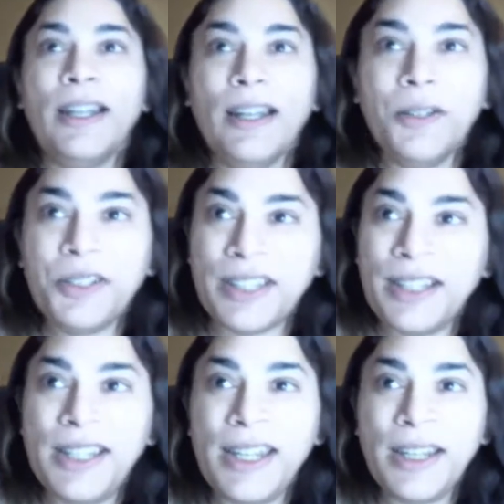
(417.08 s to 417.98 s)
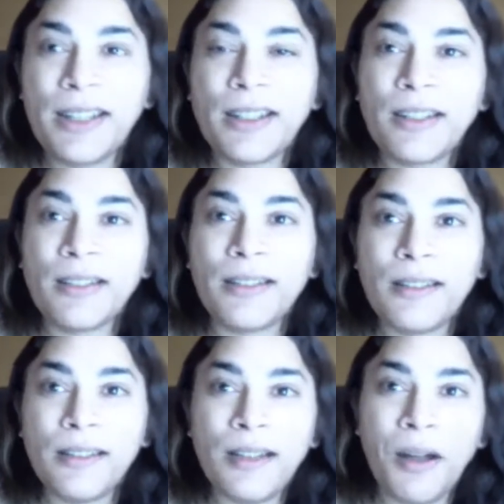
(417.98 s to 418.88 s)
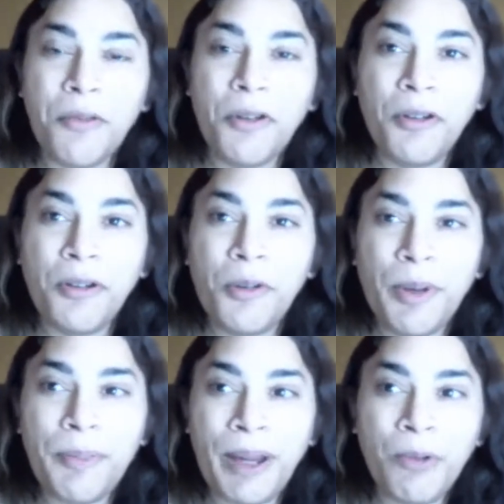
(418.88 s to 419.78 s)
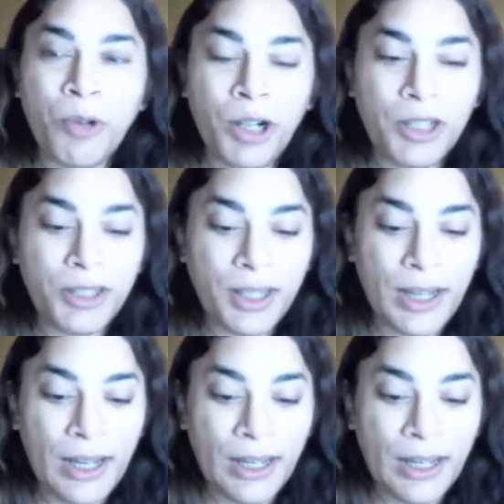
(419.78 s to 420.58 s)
understanding how the human mind works,